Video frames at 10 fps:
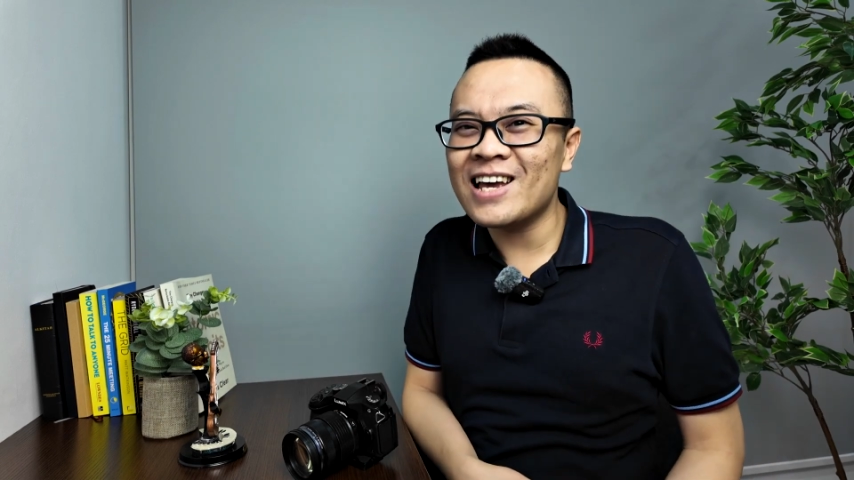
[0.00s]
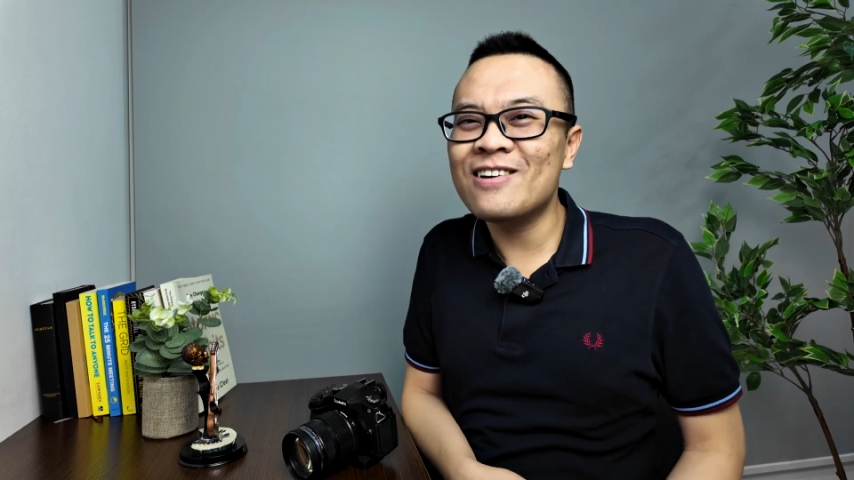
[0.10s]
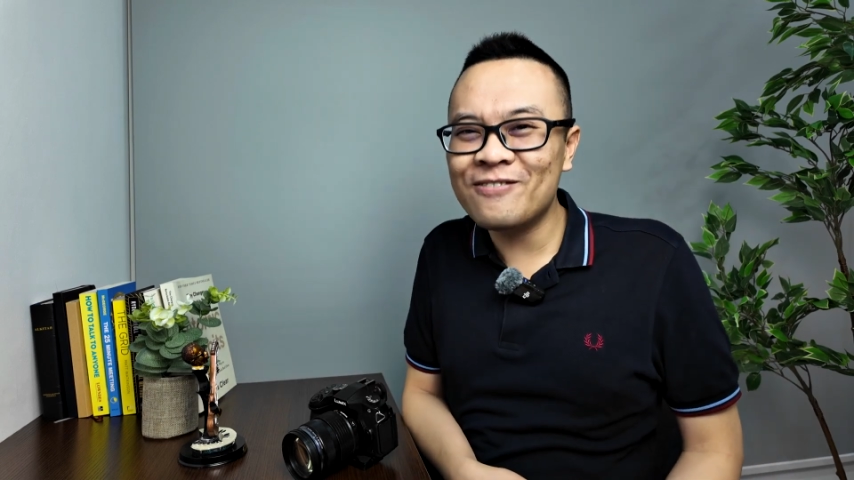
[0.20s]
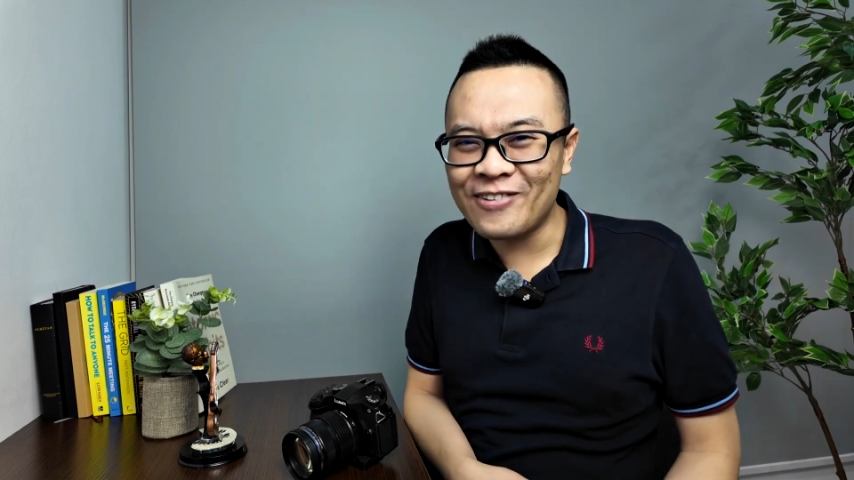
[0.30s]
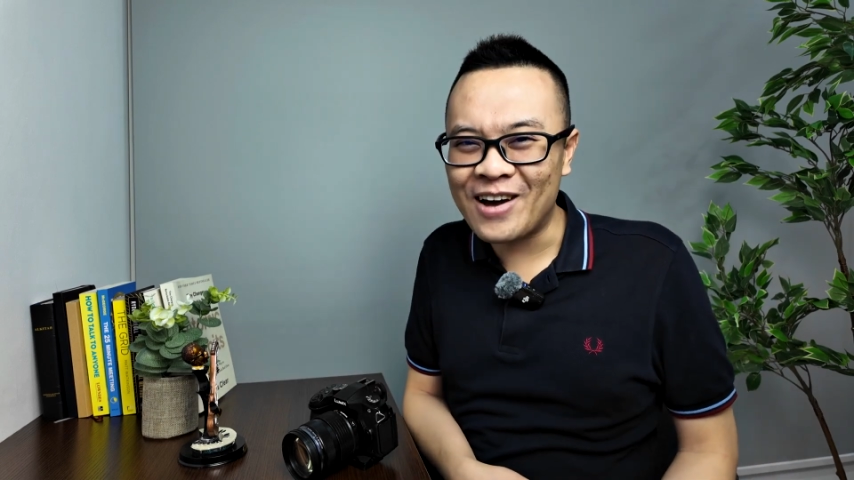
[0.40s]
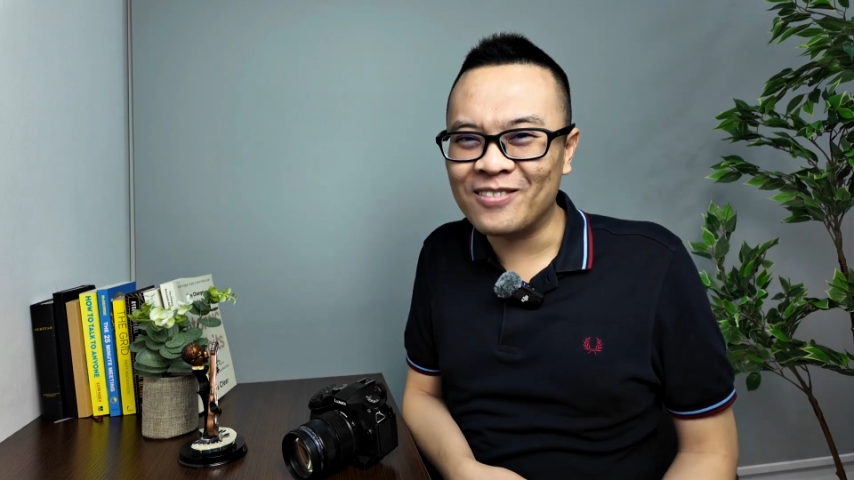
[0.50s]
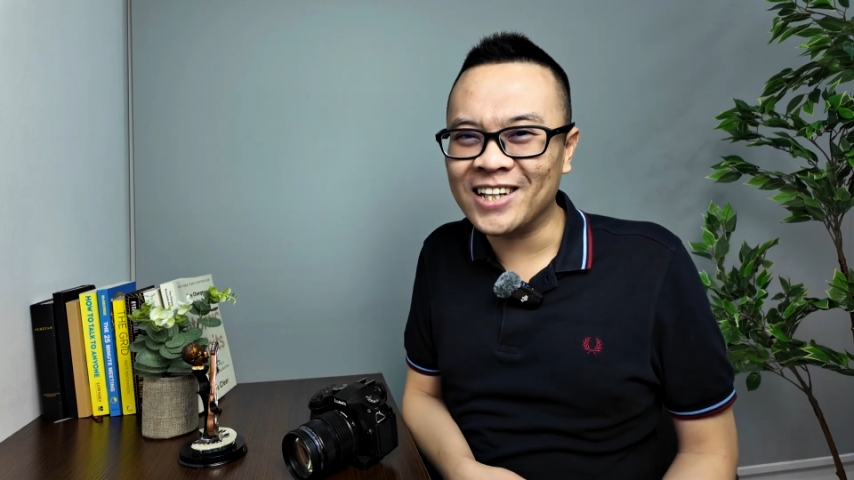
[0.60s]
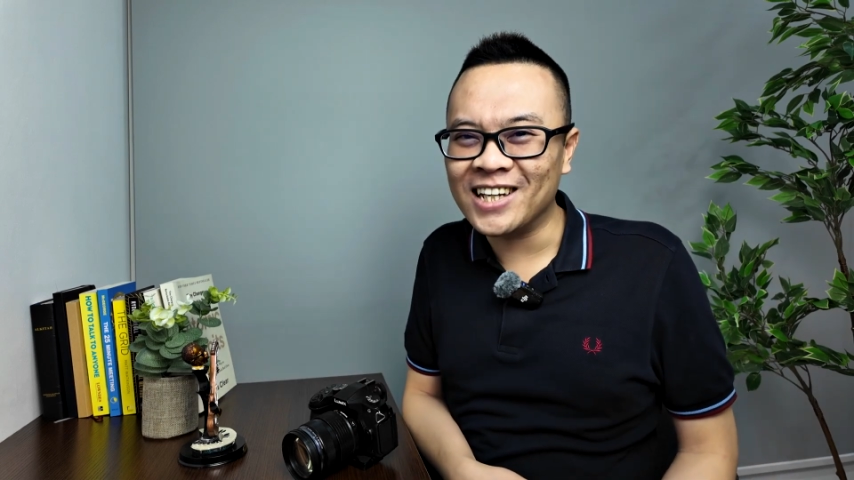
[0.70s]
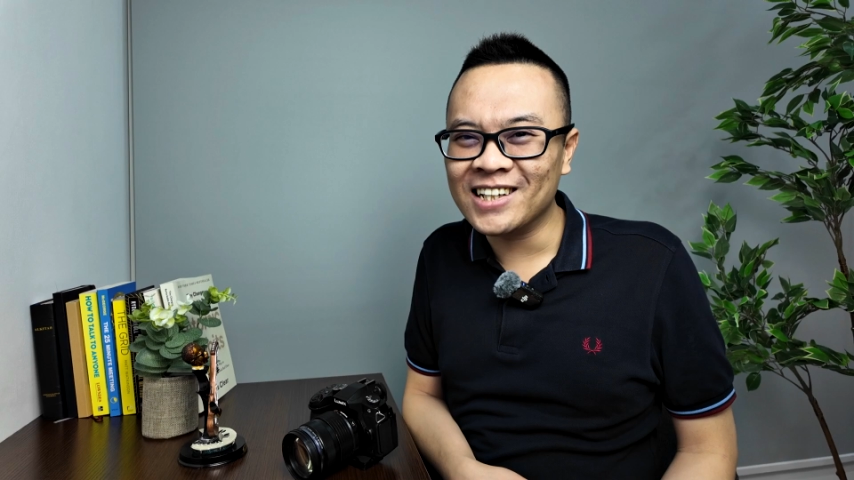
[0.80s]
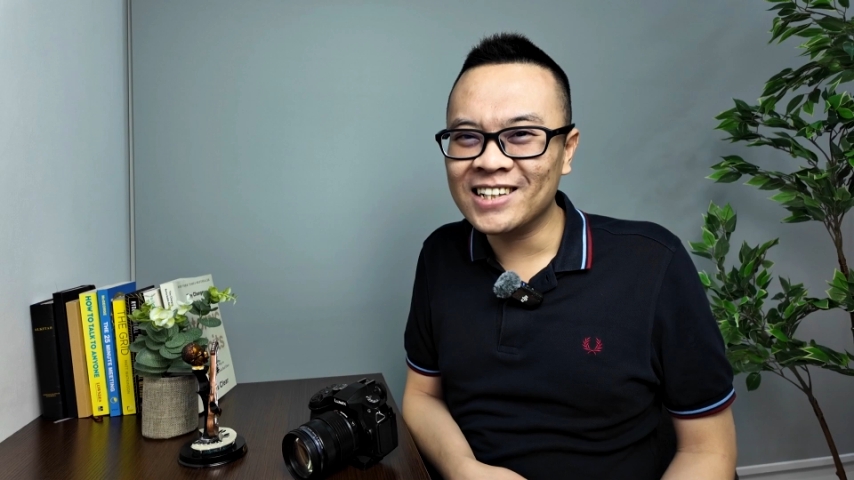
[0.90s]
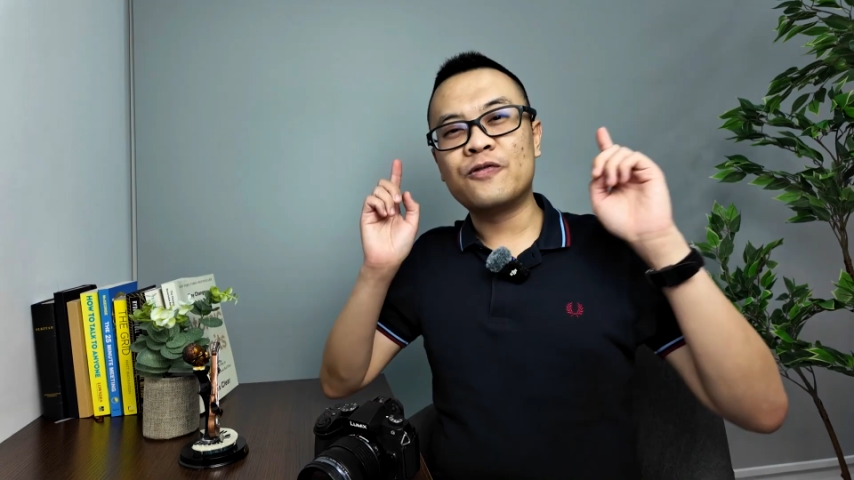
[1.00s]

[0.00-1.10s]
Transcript: and family.